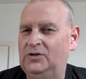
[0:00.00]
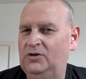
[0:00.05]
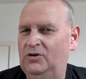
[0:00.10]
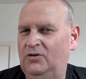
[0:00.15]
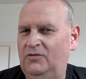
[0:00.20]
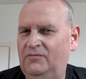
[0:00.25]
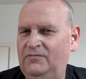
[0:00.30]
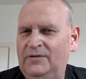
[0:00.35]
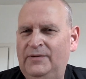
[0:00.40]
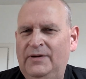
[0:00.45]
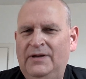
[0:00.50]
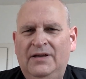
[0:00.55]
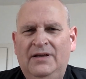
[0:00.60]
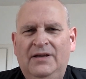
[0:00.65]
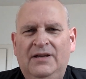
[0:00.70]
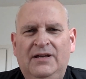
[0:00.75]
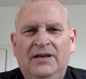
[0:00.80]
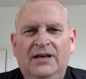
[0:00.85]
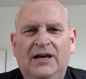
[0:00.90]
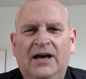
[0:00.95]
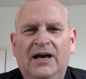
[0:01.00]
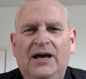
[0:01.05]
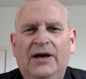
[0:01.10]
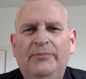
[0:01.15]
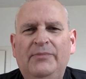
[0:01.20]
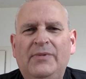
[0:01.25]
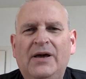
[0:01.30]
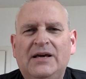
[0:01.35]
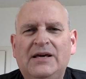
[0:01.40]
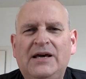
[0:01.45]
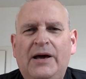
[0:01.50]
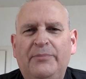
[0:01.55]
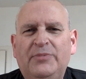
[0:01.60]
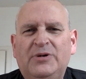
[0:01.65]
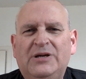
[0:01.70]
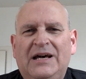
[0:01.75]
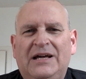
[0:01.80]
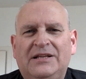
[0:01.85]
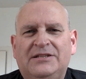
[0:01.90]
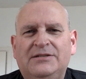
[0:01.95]
Cough. Um,
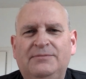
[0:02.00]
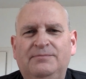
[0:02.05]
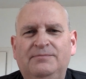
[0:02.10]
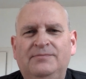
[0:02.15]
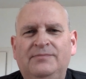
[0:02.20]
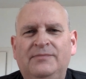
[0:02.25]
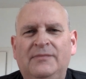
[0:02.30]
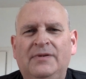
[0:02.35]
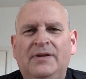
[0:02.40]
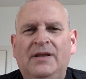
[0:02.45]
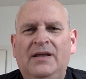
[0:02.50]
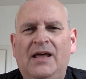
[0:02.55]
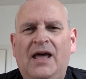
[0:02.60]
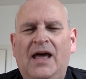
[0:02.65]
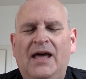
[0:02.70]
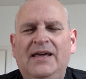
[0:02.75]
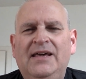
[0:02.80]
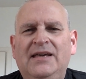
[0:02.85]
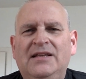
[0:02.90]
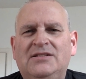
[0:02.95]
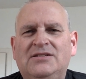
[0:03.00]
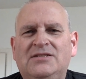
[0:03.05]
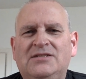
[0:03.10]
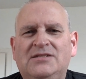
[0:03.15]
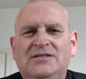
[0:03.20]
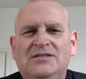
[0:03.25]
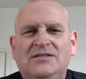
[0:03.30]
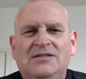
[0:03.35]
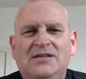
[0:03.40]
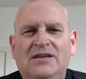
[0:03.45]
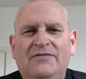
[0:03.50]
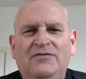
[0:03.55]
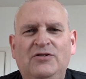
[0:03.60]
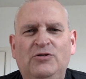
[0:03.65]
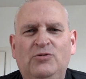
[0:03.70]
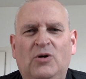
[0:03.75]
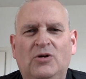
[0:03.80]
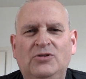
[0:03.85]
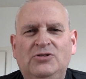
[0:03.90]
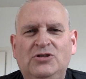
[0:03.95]
CapCut. It's if
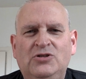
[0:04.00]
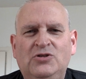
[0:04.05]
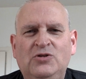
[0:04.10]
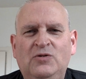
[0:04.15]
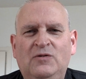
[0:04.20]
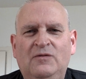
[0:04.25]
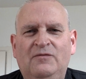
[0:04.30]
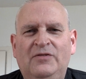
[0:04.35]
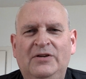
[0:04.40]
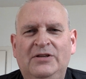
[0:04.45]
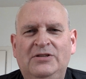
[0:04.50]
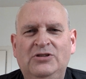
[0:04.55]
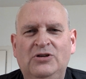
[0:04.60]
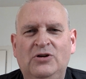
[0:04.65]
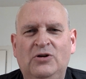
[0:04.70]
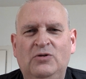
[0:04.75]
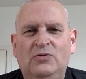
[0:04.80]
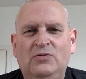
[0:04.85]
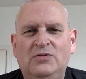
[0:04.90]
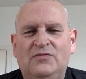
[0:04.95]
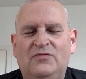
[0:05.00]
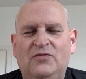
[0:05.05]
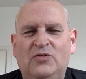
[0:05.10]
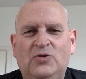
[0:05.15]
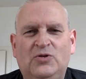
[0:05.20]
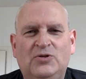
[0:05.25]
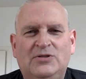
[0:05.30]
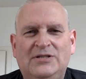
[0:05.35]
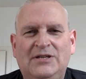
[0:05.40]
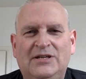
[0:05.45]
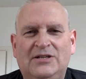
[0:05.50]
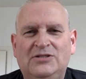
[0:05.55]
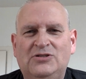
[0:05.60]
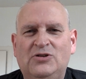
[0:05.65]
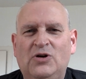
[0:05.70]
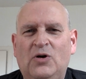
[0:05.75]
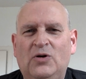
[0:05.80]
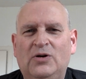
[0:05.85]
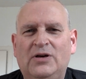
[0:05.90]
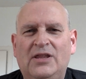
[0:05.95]
you want to do videos for
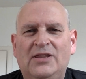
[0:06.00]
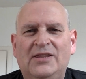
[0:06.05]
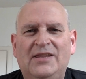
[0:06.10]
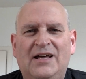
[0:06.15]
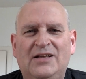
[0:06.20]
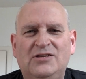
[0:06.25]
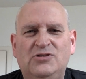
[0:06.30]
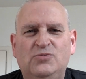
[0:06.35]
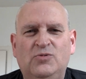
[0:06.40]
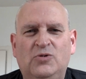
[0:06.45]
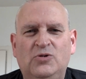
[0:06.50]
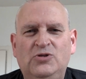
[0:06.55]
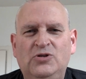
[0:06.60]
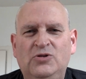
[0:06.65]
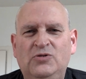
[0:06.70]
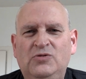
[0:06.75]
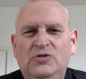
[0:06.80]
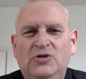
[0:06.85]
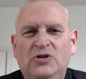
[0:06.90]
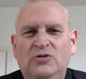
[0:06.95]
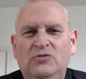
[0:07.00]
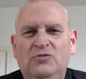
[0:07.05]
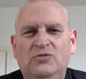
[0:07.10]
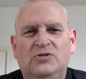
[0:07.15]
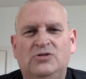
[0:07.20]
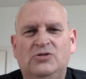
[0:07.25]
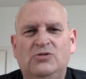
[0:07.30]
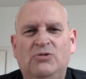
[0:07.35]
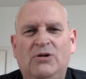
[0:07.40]
TikTok, that's what you use.